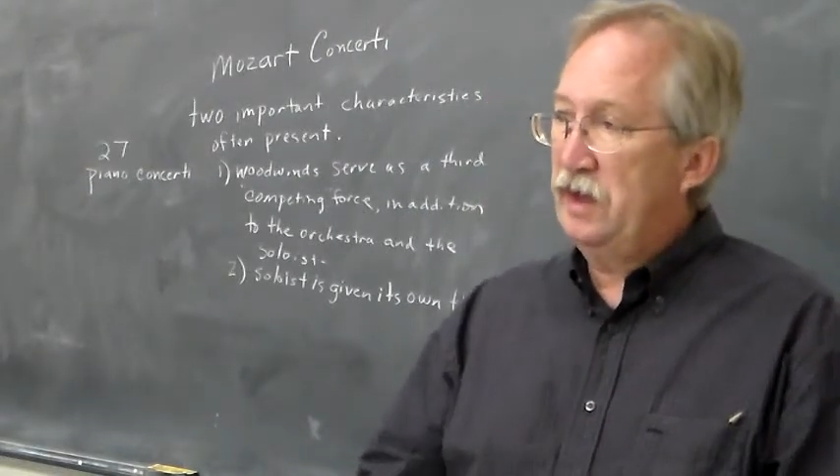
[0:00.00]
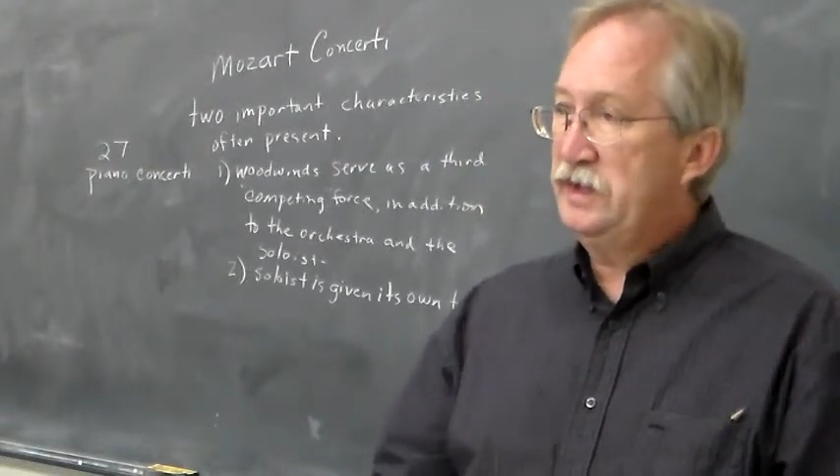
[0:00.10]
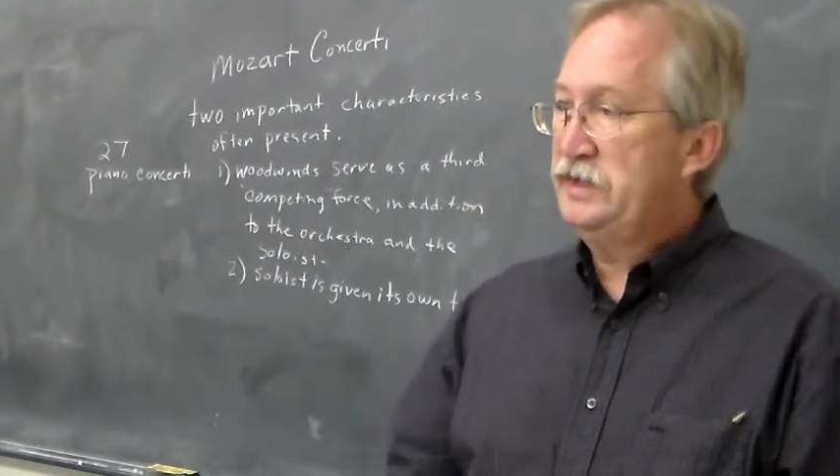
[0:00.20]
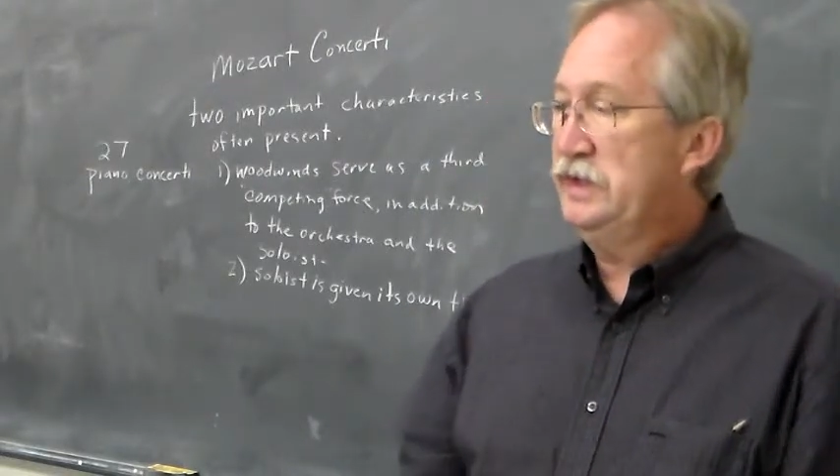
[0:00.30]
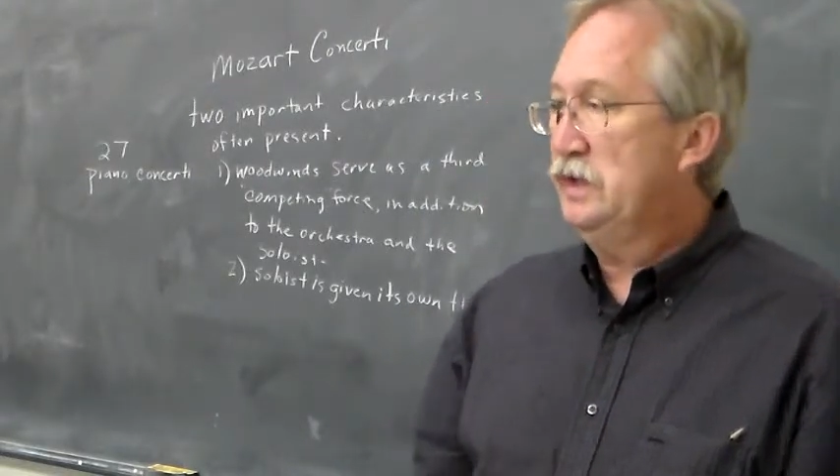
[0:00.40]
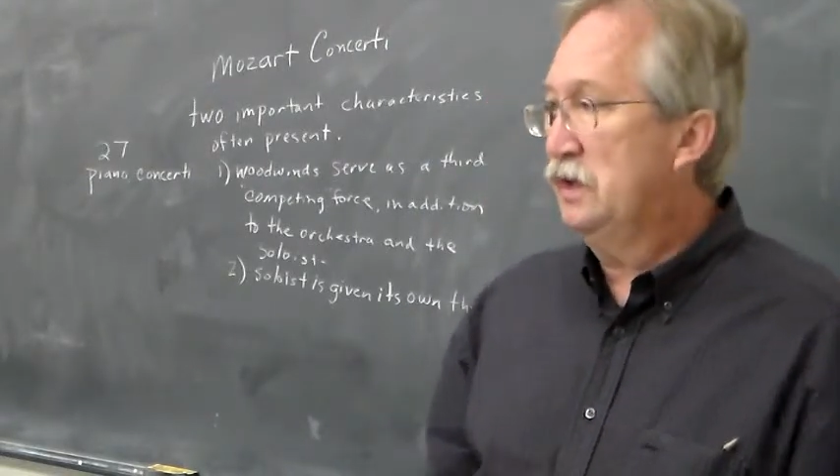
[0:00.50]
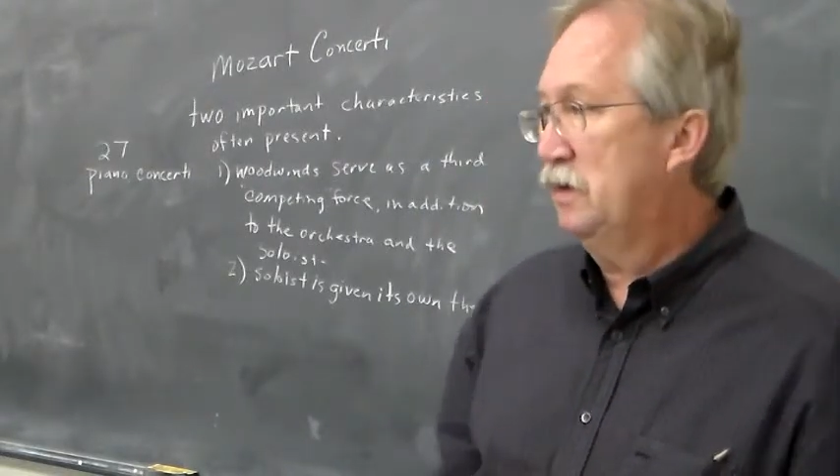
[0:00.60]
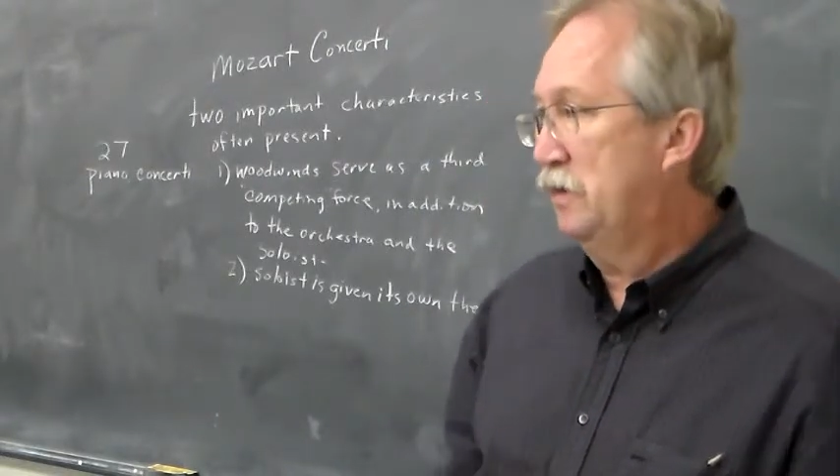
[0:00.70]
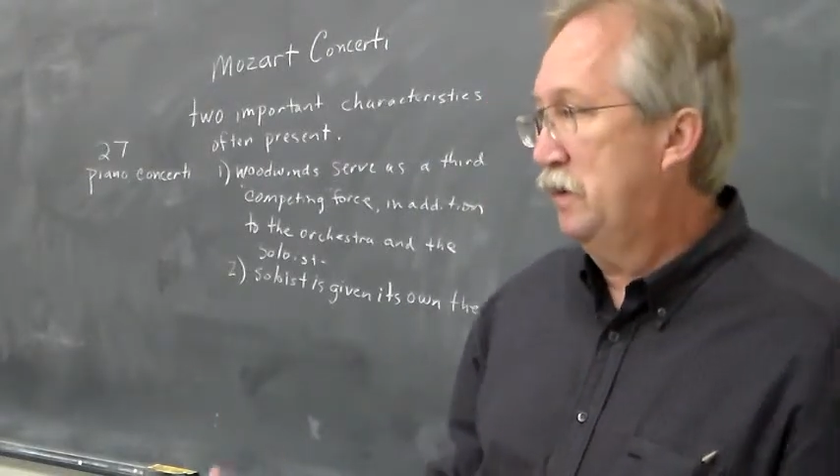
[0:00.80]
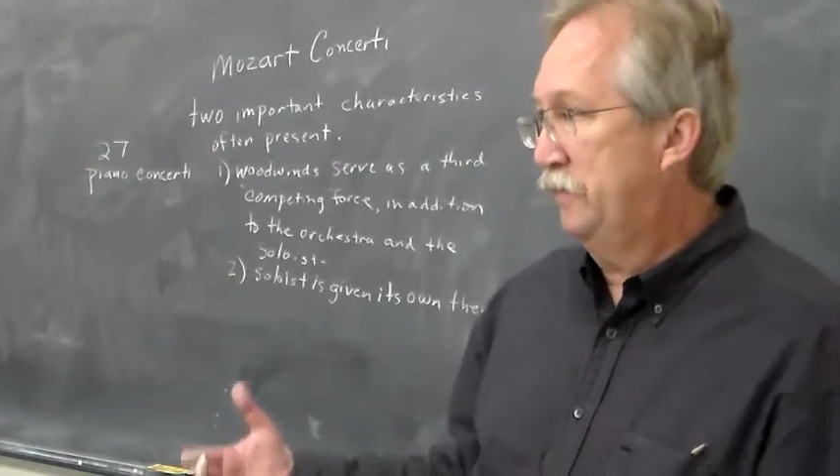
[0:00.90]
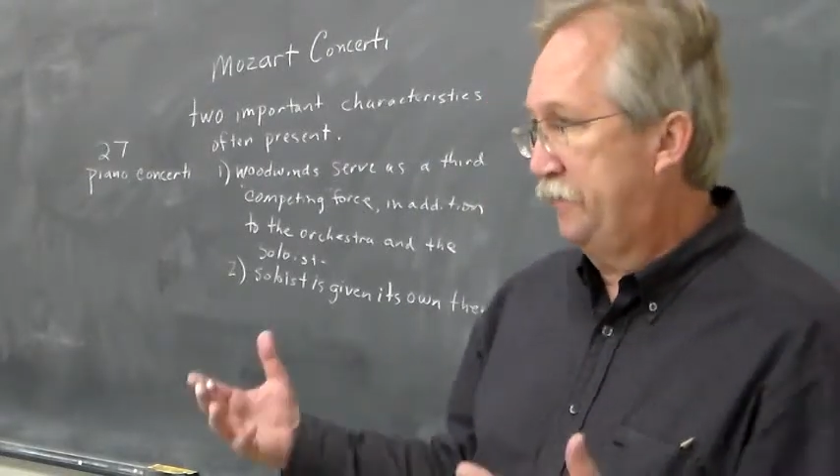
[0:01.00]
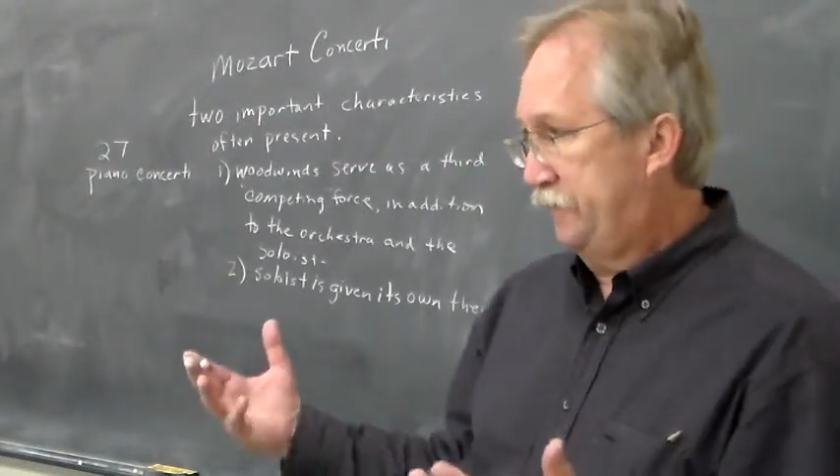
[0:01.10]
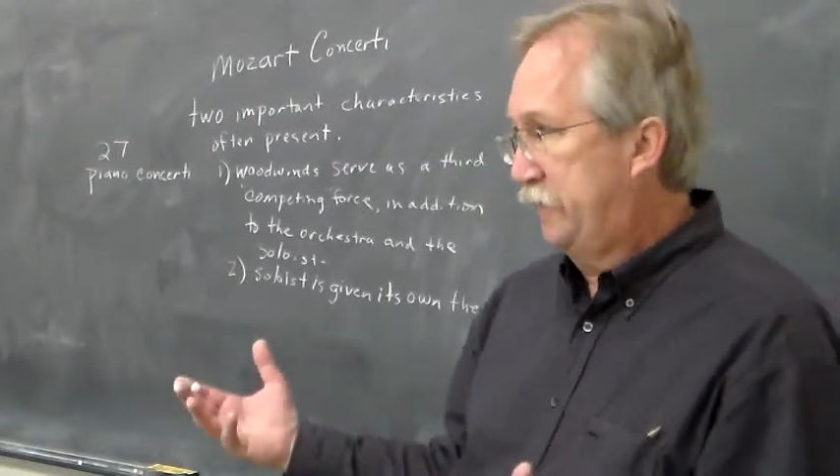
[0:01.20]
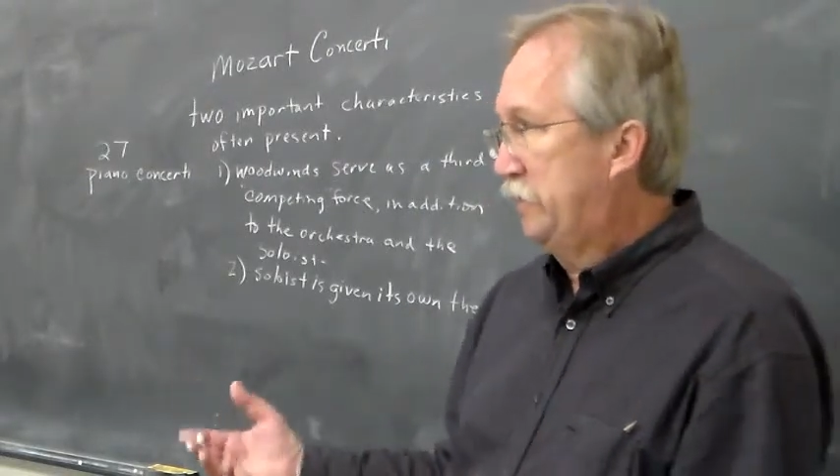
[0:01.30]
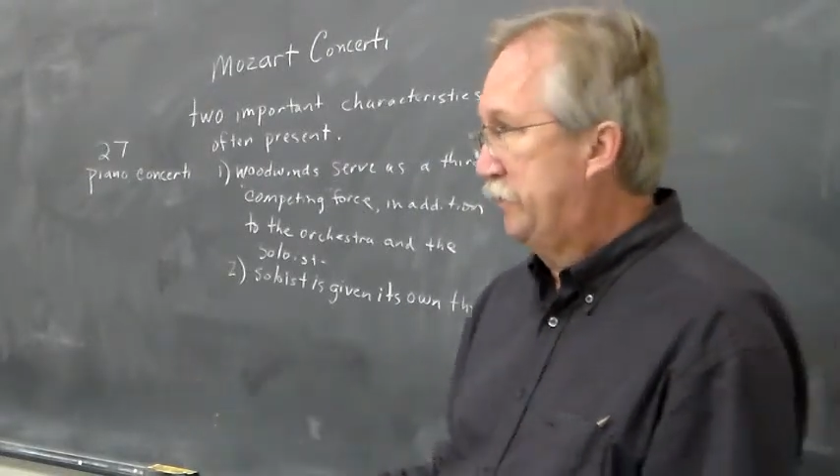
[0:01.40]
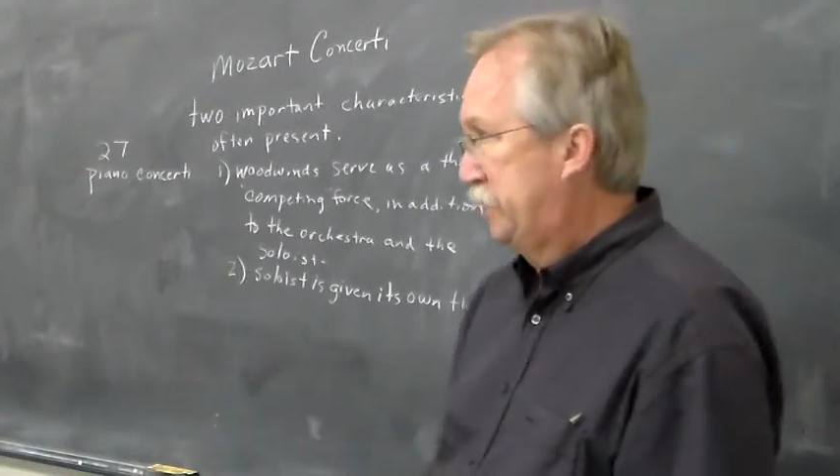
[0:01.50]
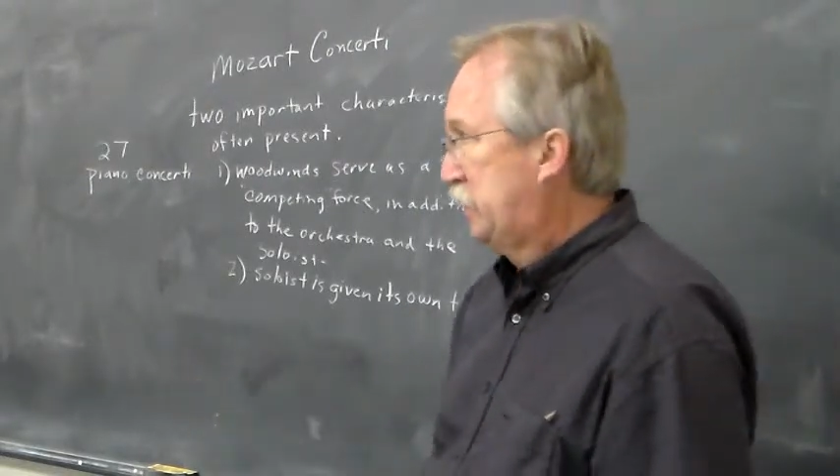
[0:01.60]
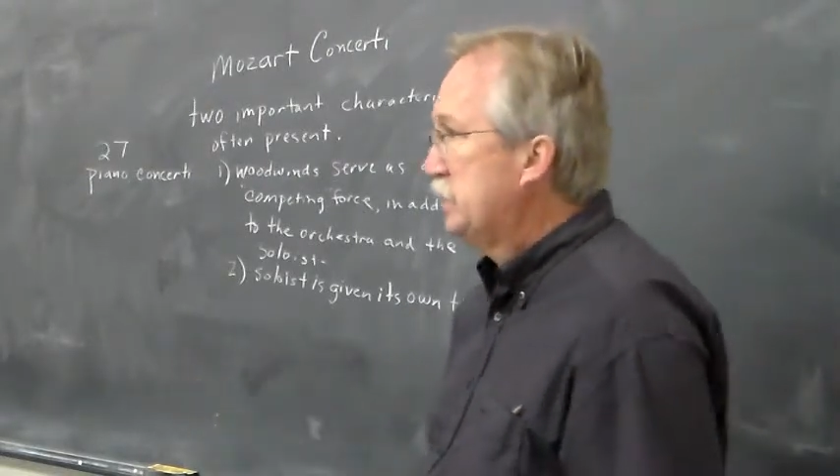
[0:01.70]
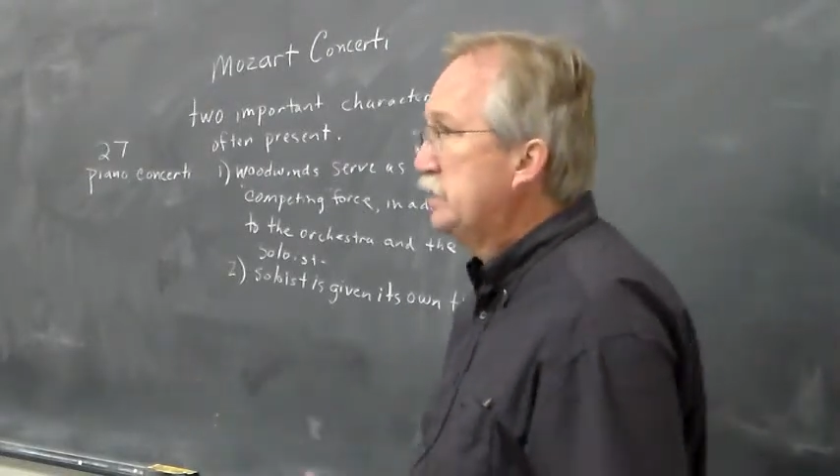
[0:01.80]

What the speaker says: the idea of the